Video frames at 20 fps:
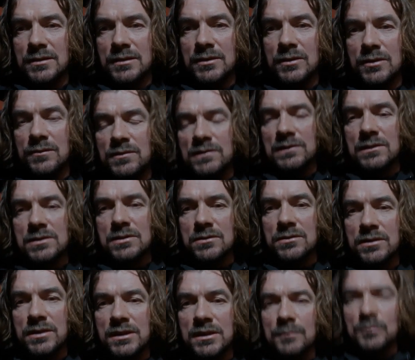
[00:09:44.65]
You know, if you're
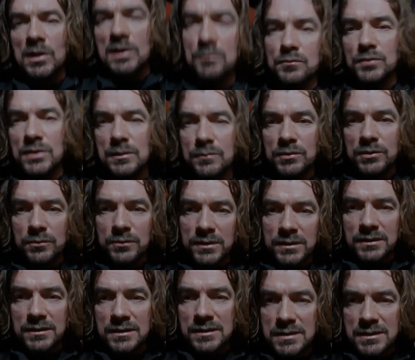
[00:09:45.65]
talking about people
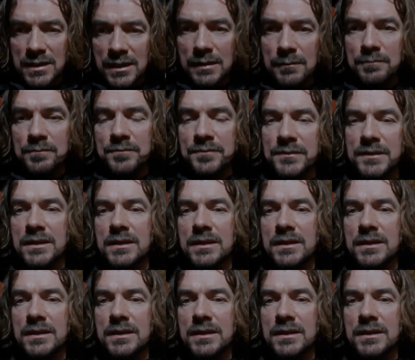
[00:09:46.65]
with the same